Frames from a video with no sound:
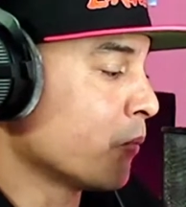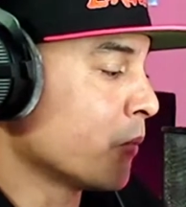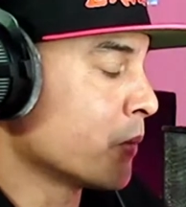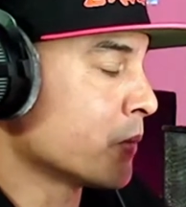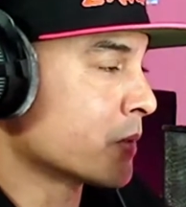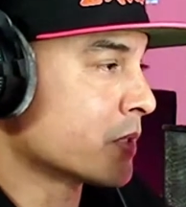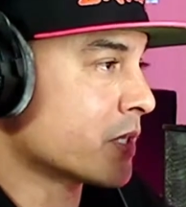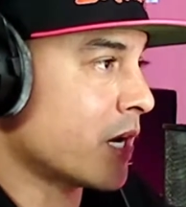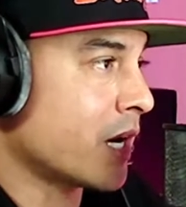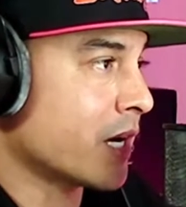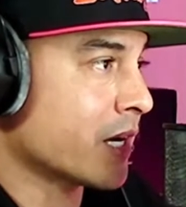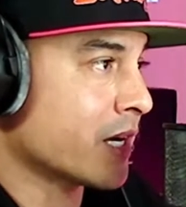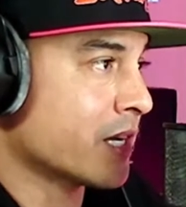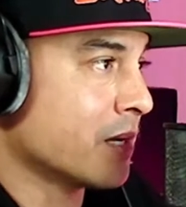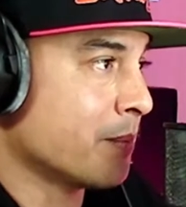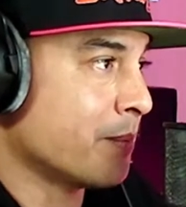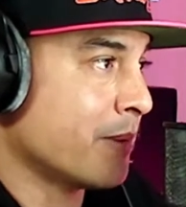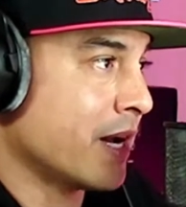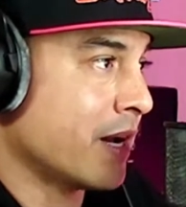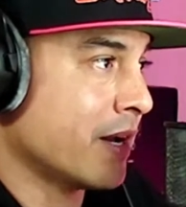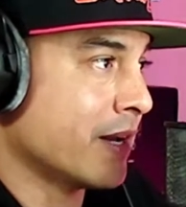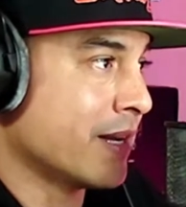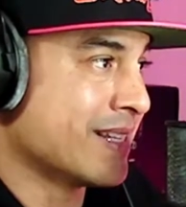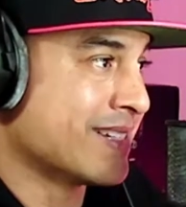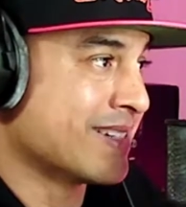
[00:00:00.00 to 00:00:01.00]
we were talking
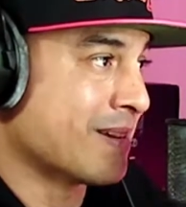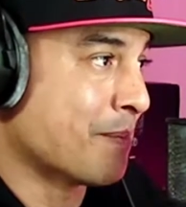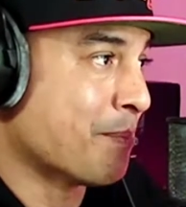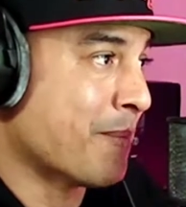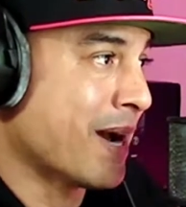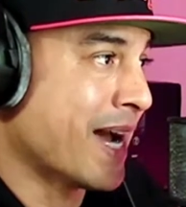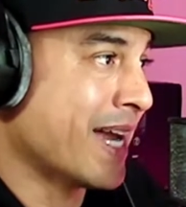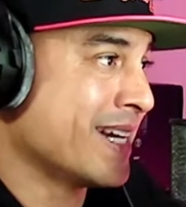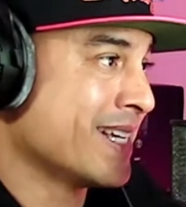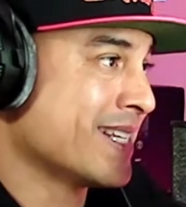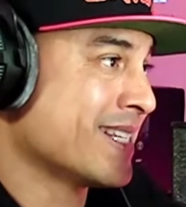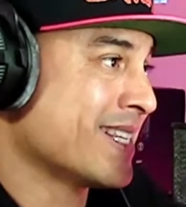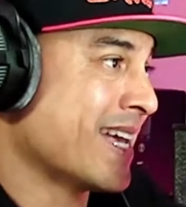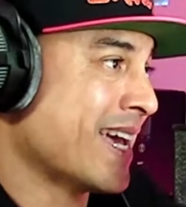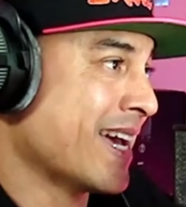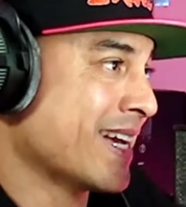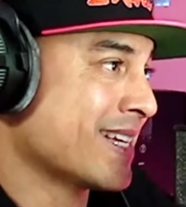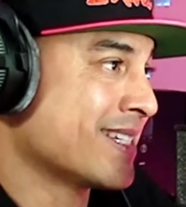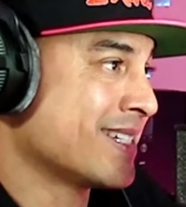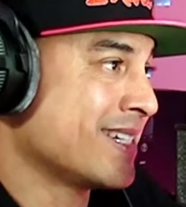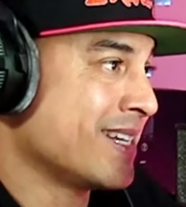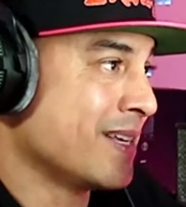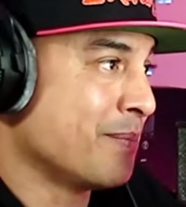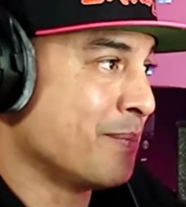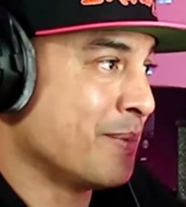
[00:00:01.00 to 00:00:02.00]
about is the
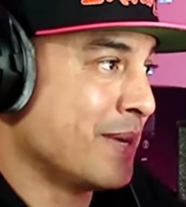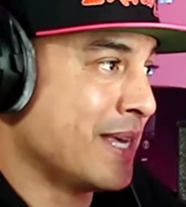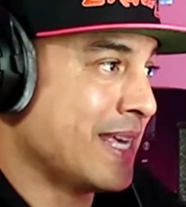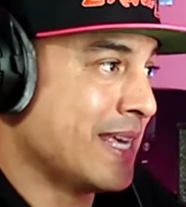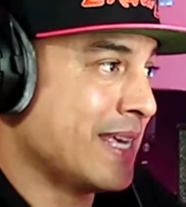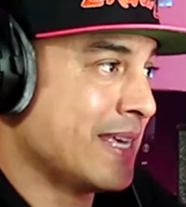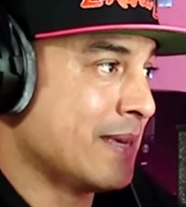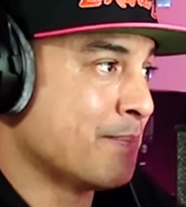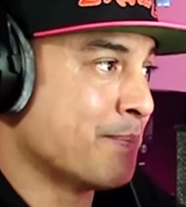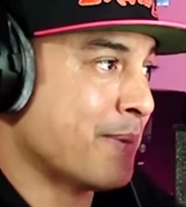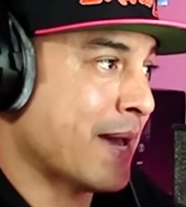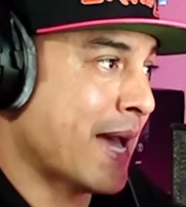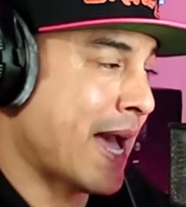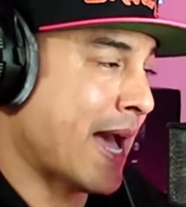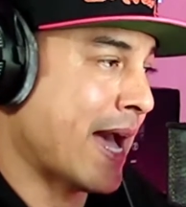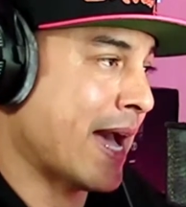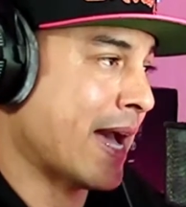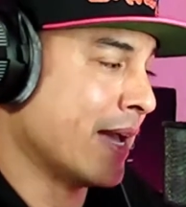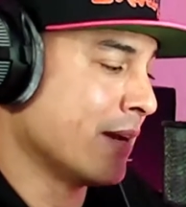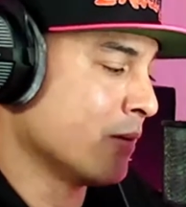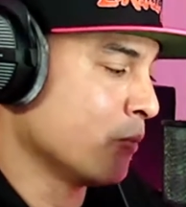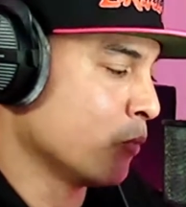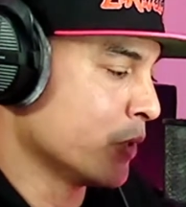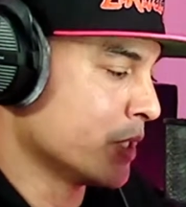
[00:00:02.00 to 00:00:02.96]
-XDP pad,